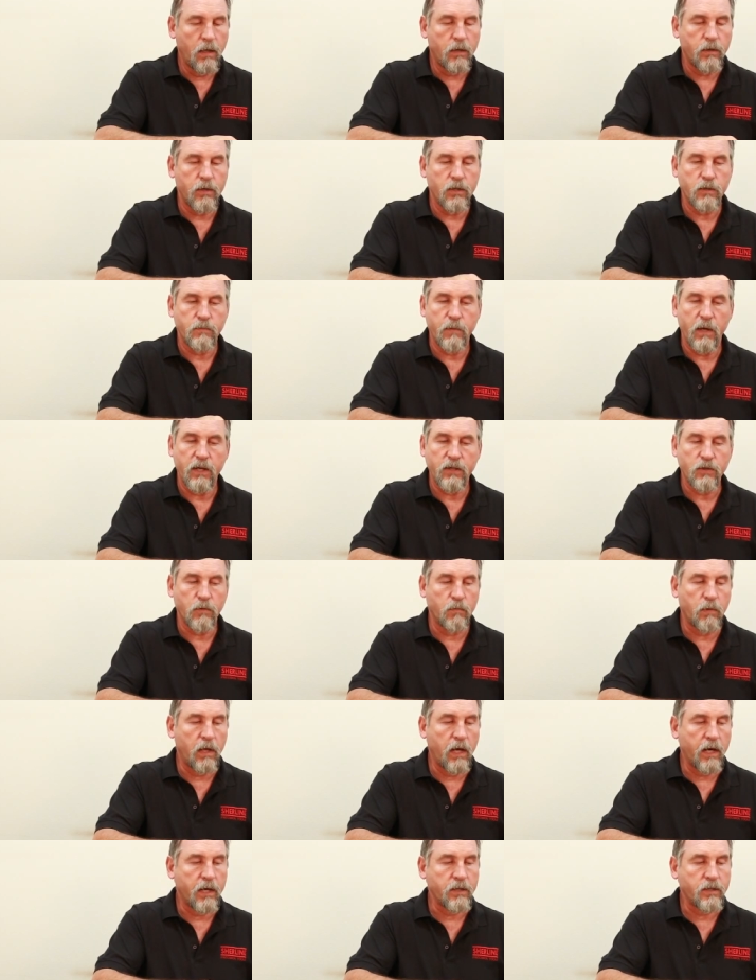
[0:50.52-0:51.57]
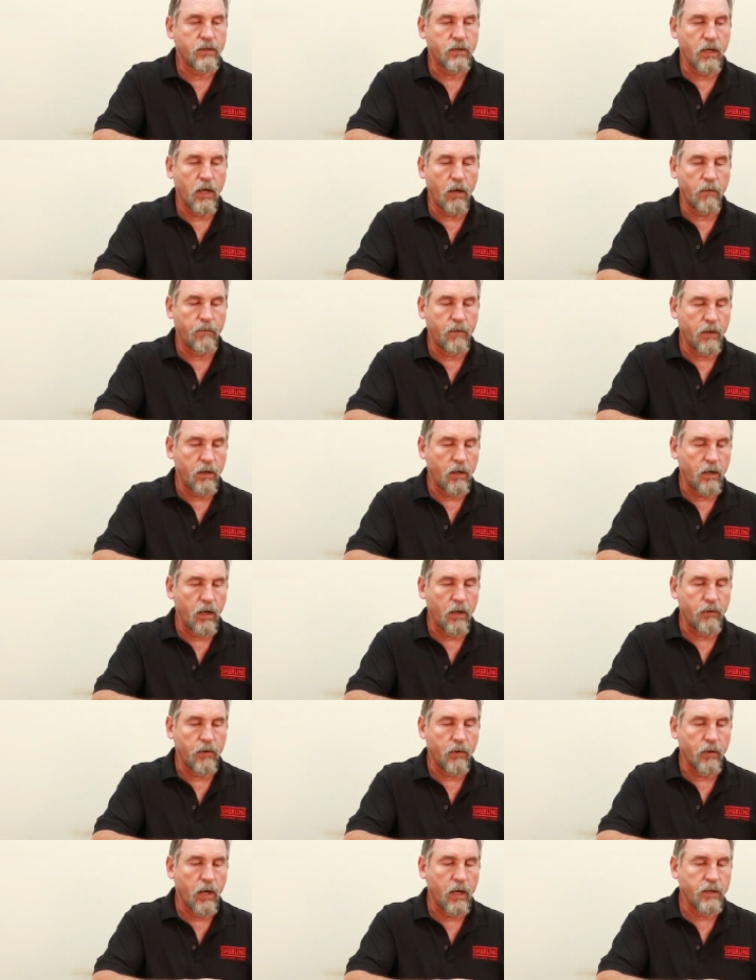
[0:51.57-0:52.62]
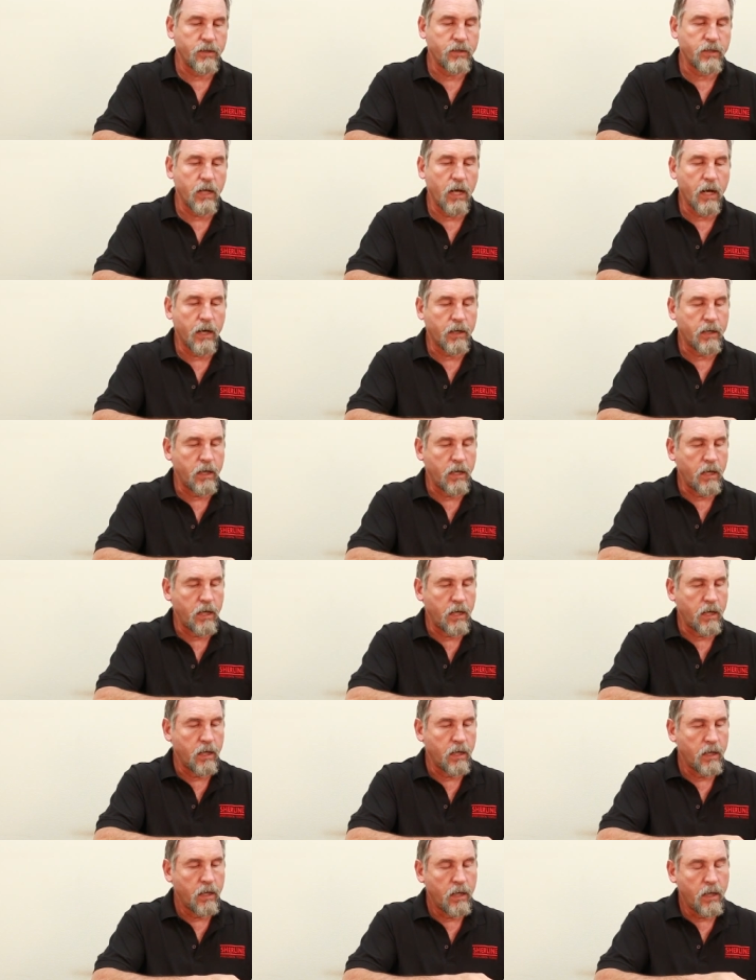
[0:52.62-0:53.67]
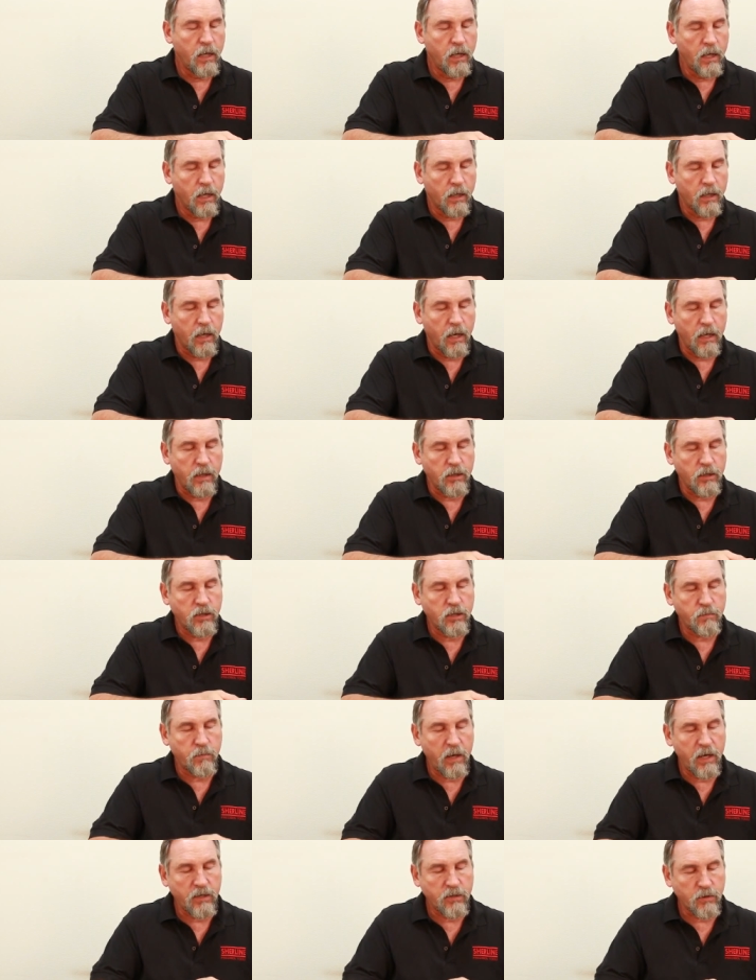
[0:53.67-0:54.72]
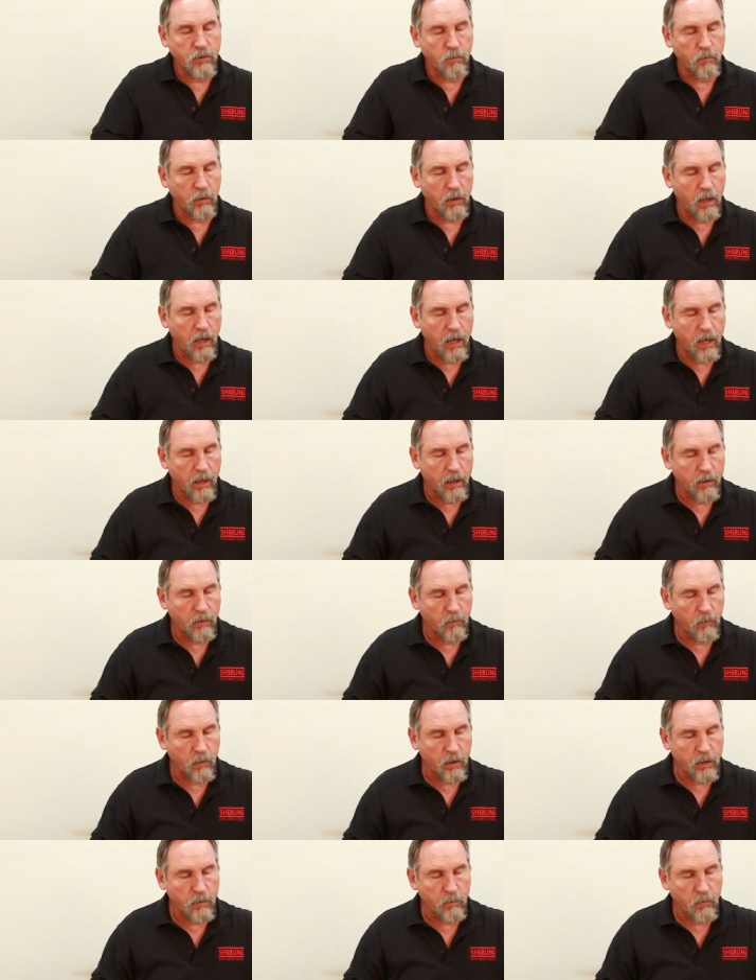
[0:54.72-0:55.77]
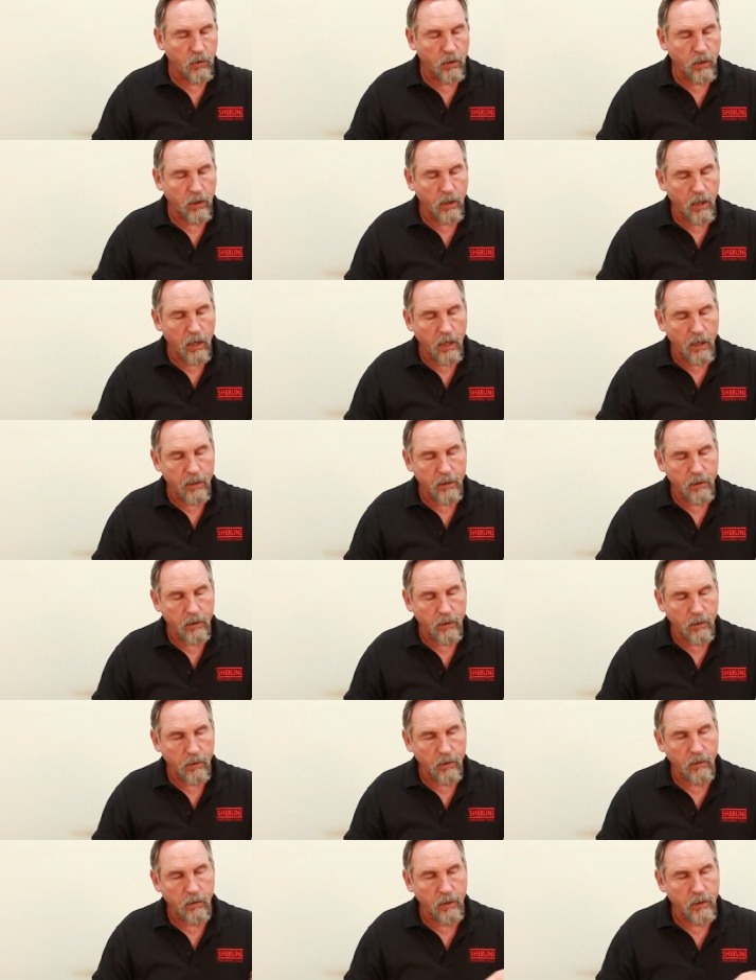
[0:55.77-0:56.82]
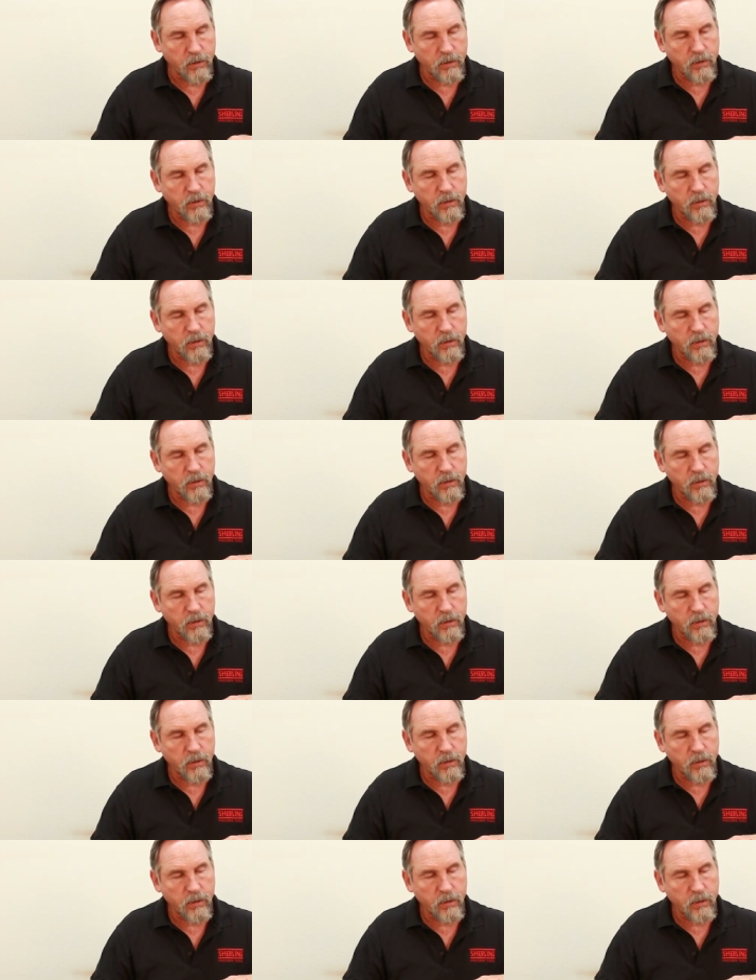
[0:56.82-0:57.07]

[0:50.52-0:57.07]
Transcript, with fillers: the spacer block itself, and another headstock key. Okay, this spacer block, when you put it on here, is